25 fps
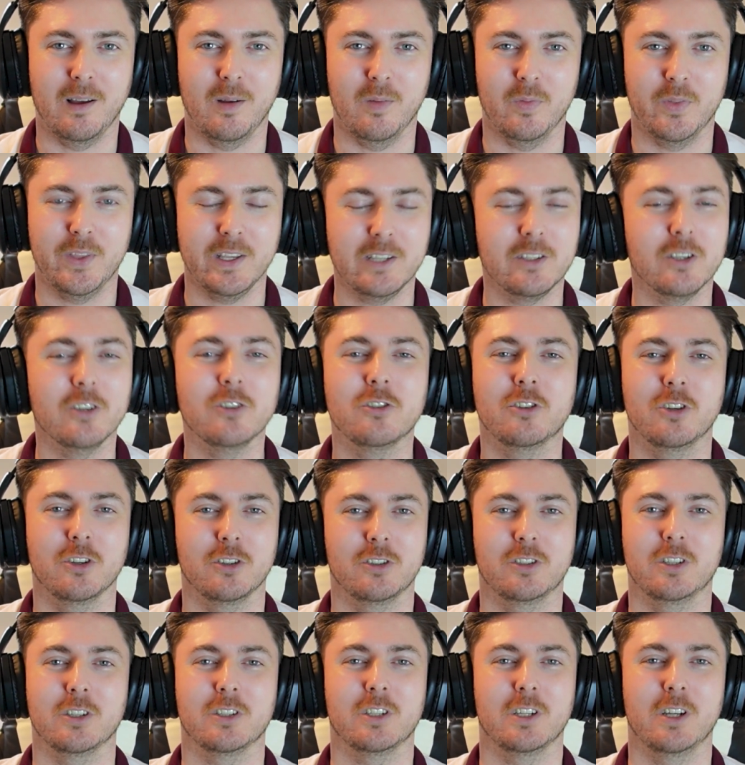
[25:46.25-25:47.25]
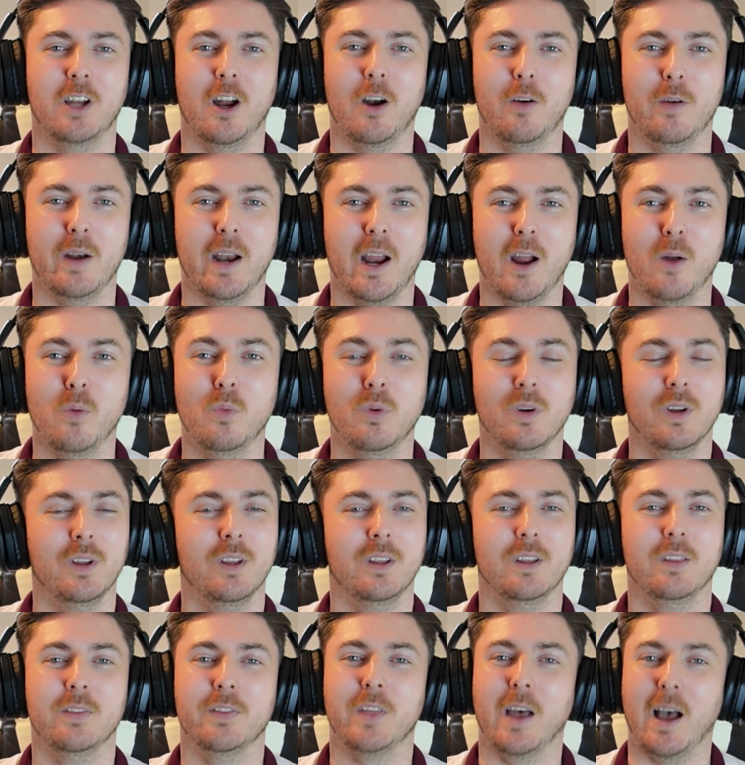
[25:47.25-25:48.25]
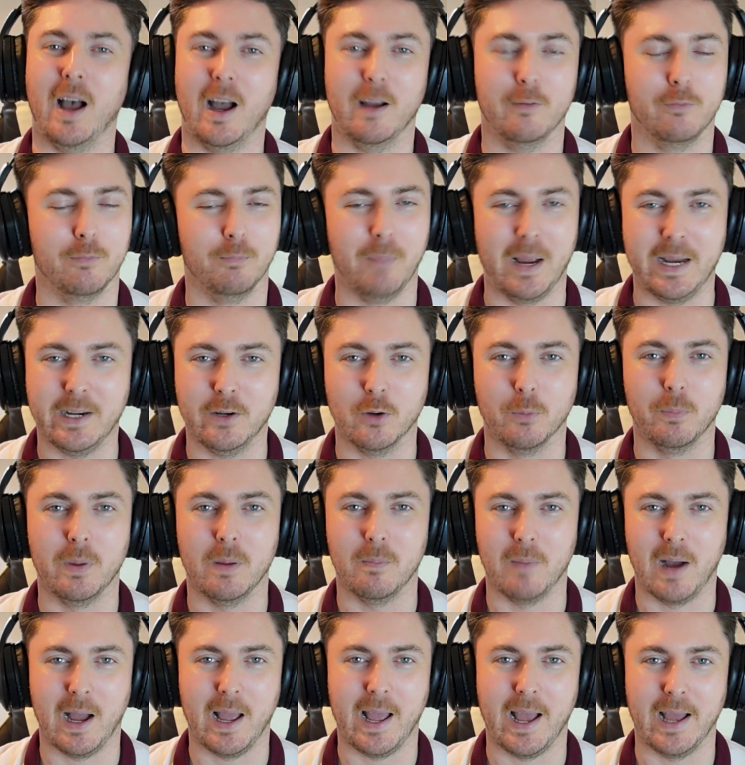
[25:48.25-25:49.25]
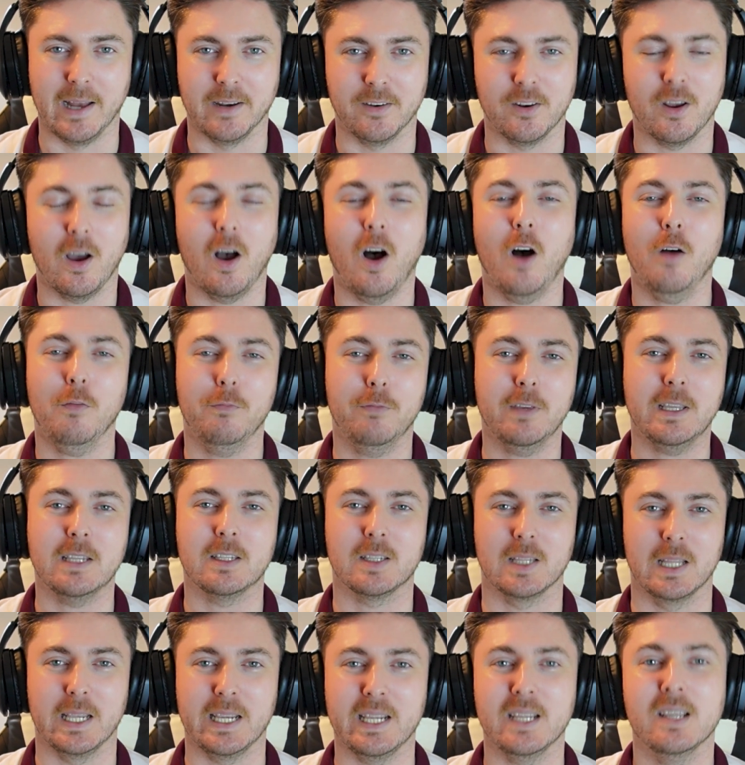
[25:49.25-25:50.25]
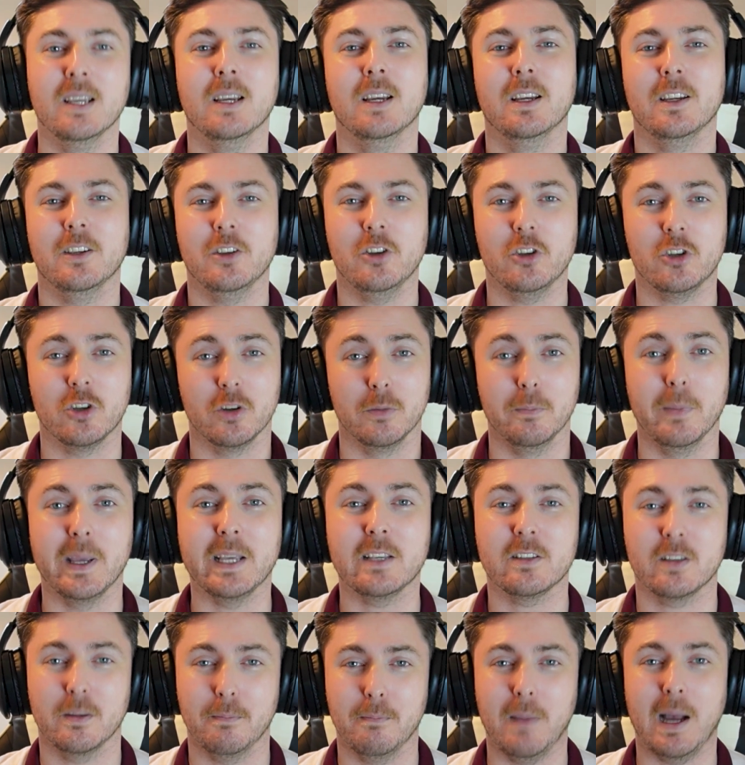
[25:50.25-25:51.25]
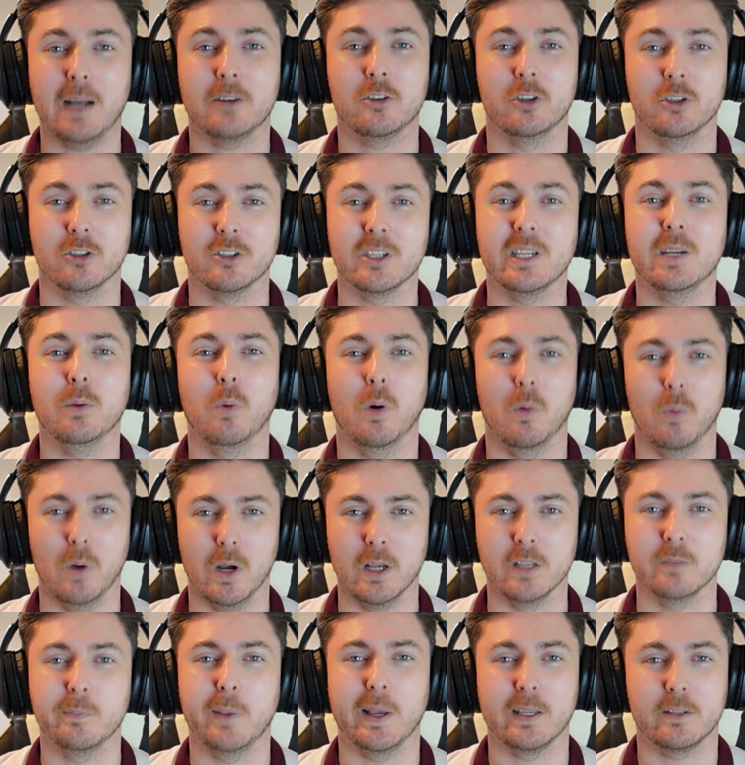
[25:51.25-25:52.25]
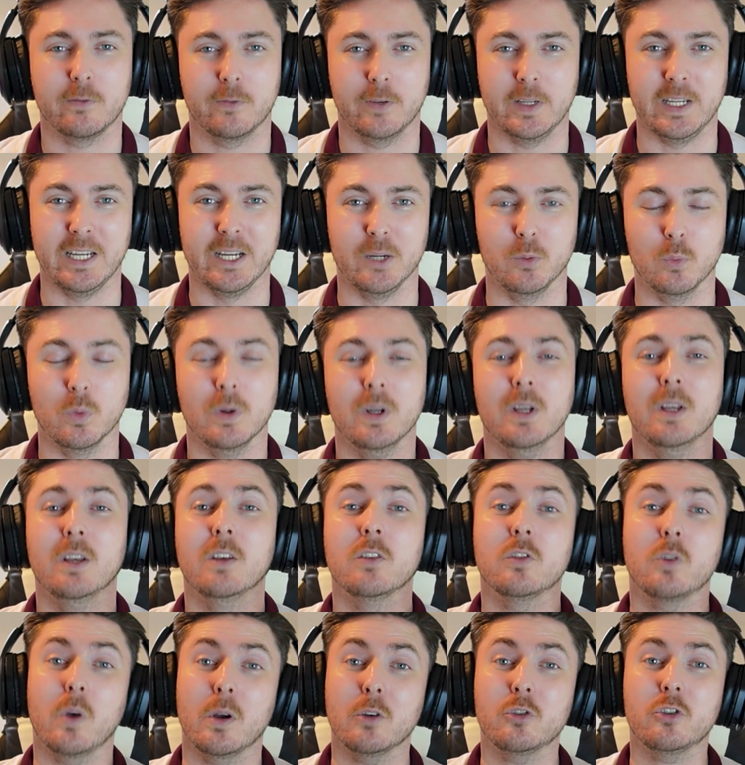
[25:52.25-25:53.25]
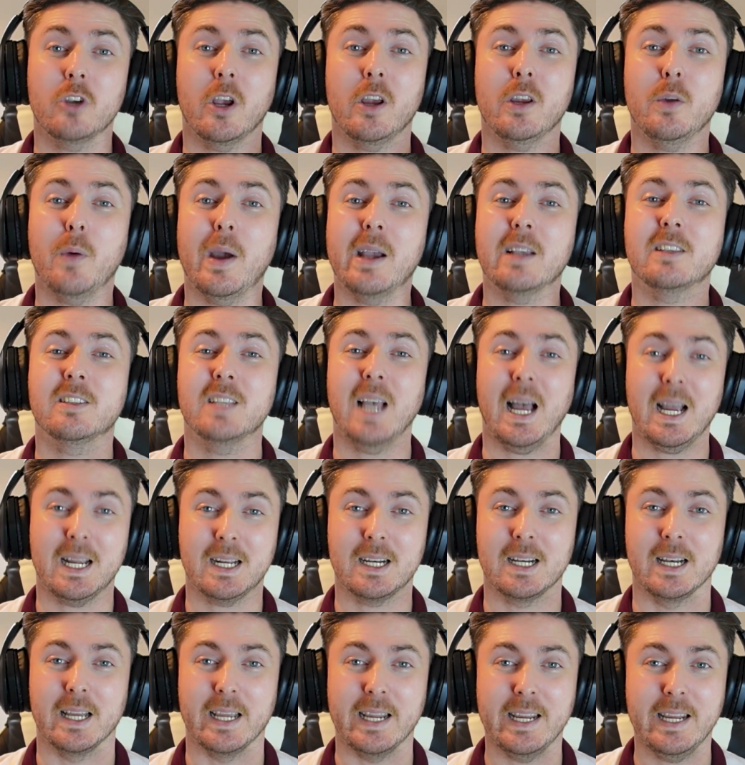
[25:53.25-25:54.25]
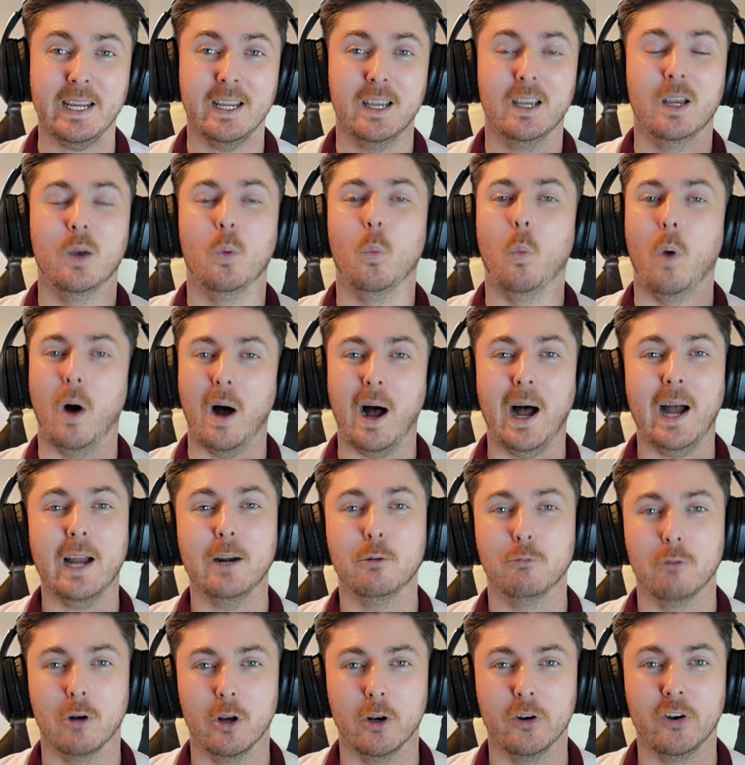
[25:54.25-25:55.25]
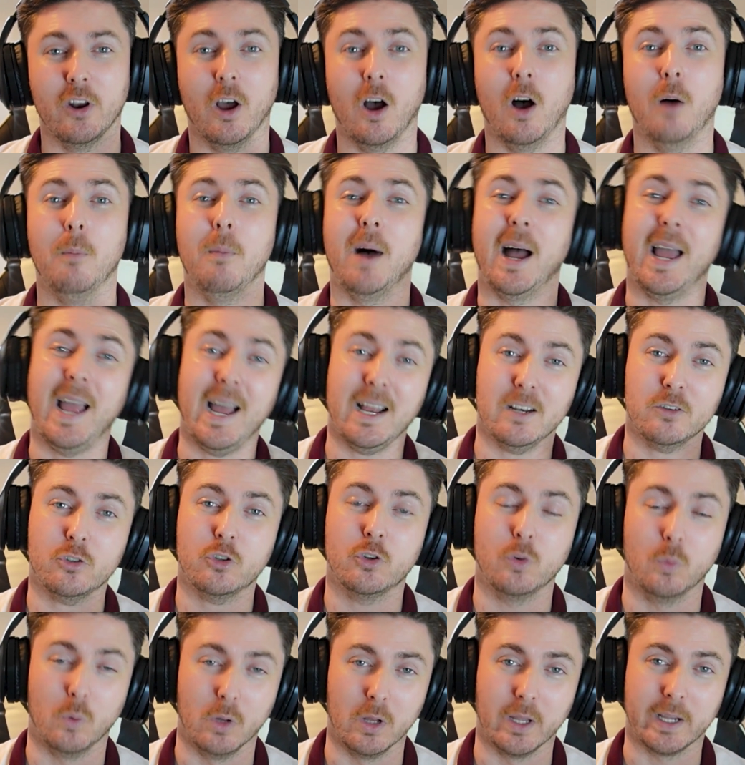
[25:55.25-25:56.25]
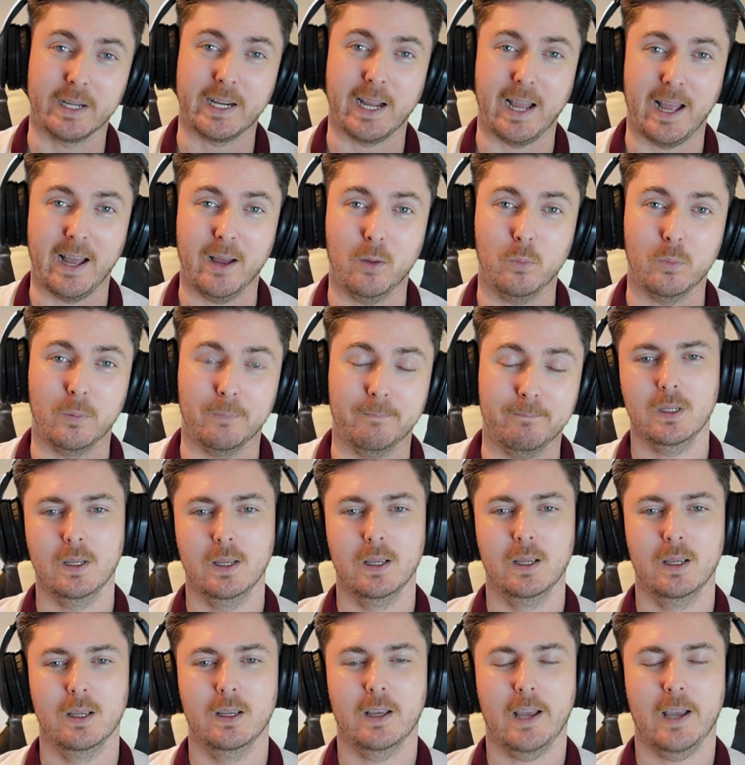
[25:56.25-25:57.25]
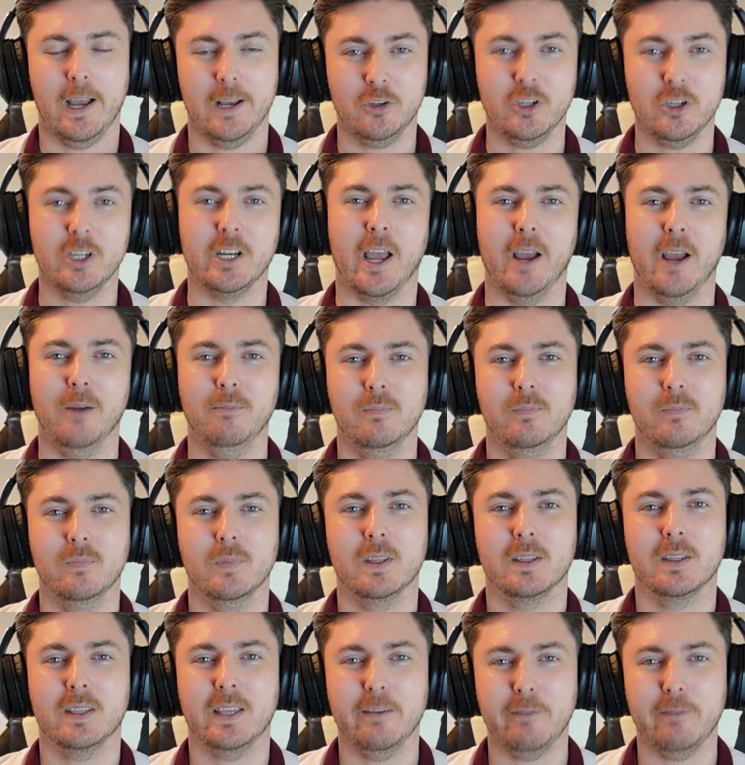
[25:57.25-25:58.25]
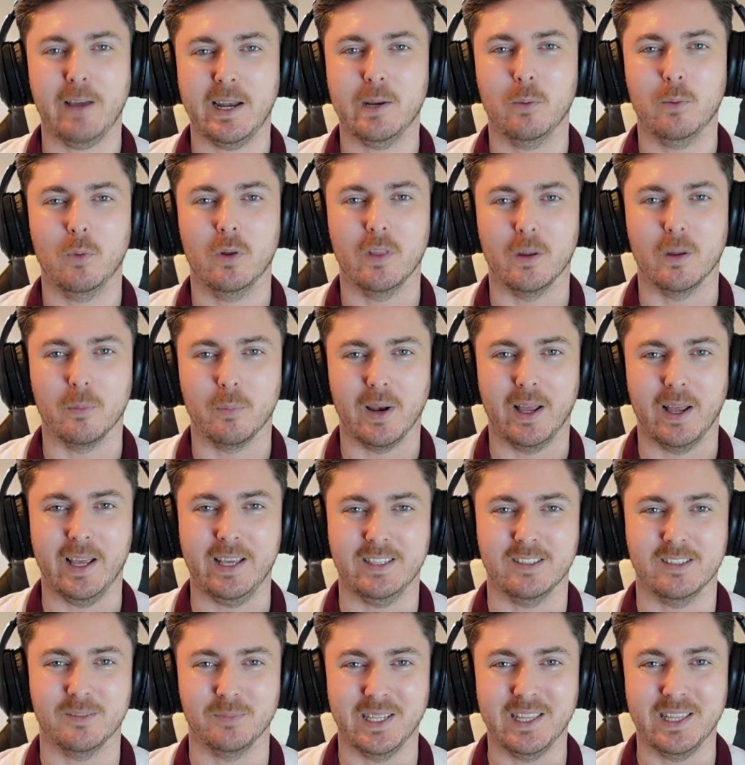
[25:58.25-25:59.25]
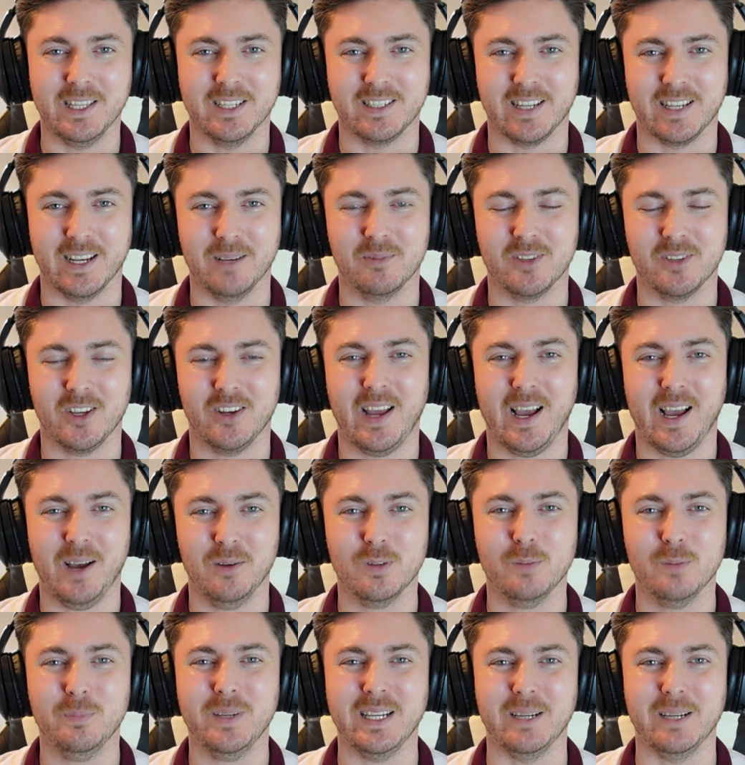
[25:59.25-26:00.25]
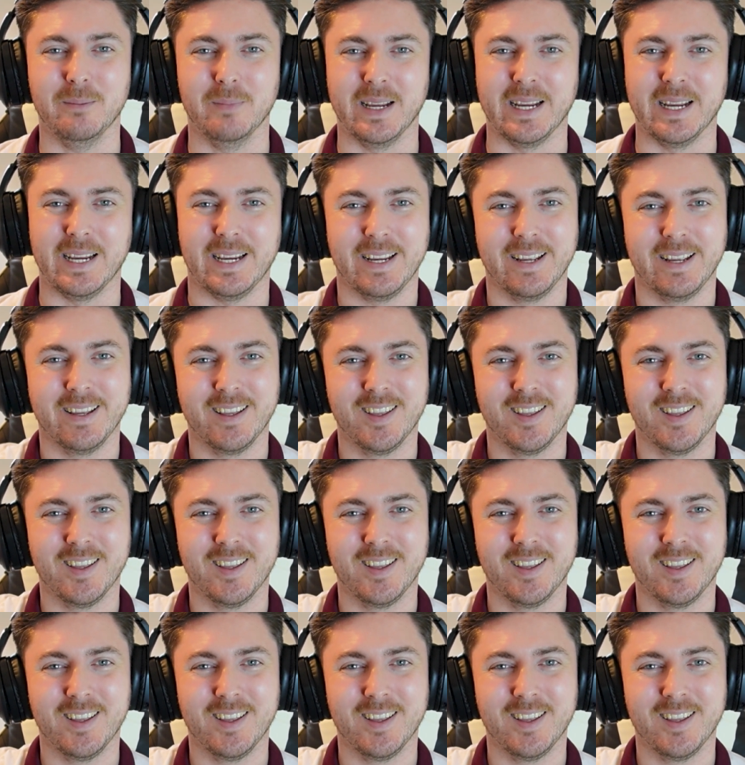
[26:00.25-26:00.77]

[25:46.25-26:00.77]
This is just a scenario that I've made up in my head. Obviously, you should mix and match and see what works best for you. So I'll show you exactly what I run on my actual account and, you know, give anyone that plays me the tips on how to beat me.